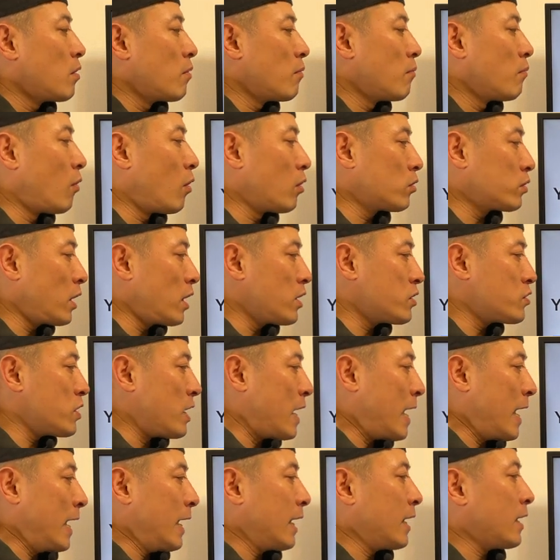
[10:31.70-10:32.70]

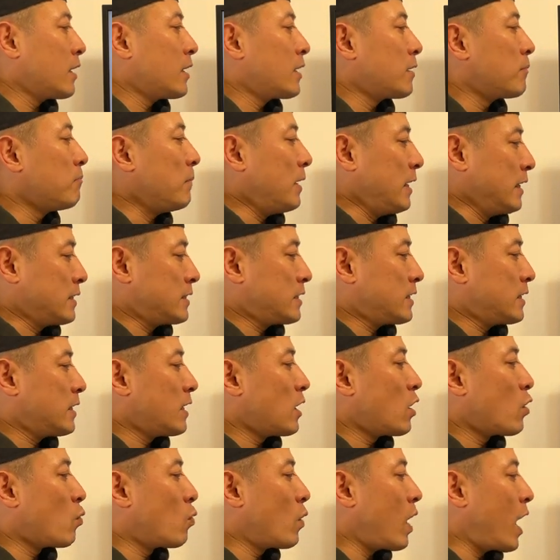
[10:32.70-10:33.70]
multi-chain meet
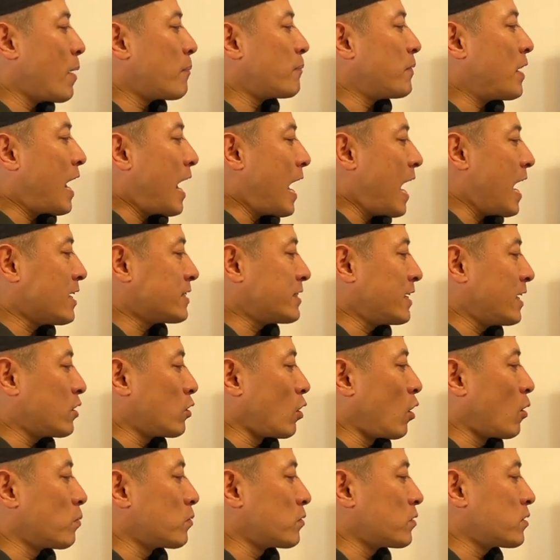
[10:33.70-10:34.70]
wrapped asset
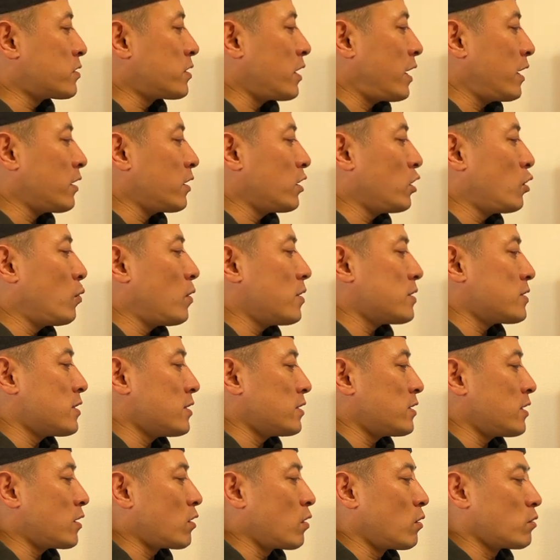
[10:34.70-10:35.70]
of selling
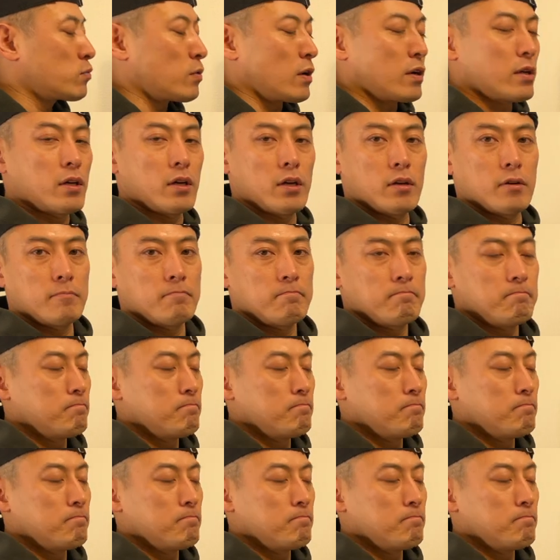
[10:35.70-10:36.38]
USDT contract here.